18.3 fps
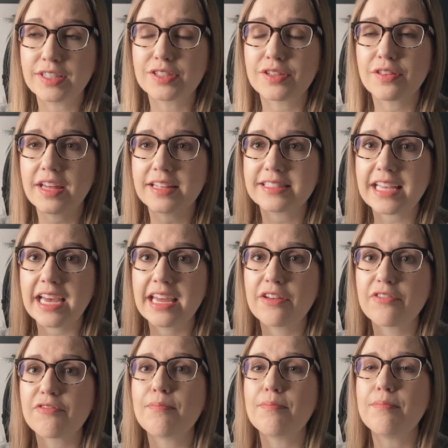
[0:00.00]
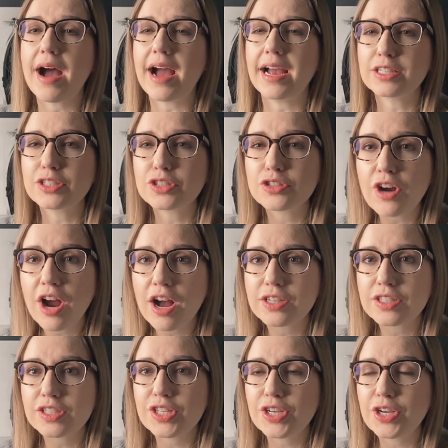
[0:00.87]
so that's kind of my strong
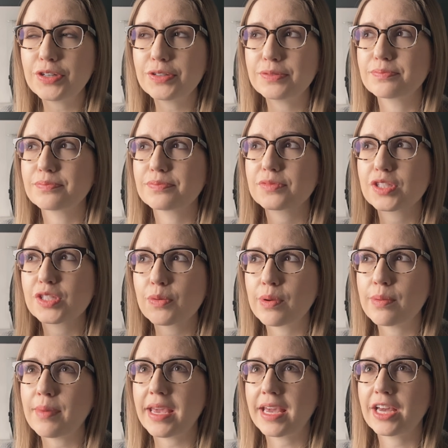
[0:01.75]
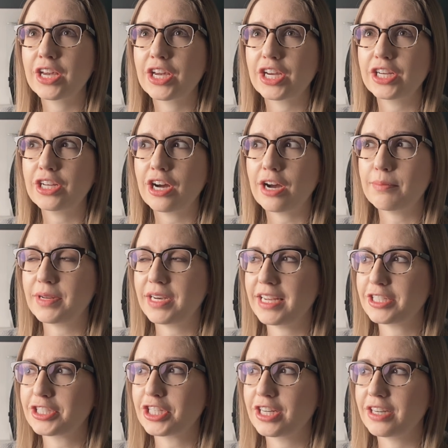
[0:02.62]
suit. So we make a good
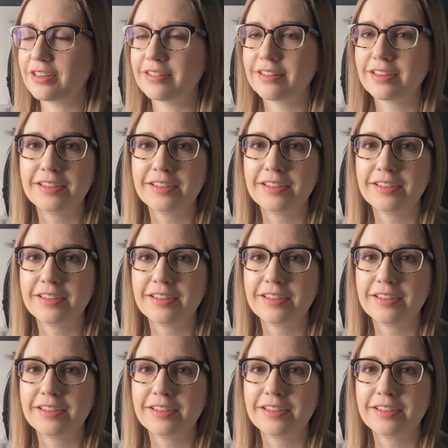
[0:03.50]
combination,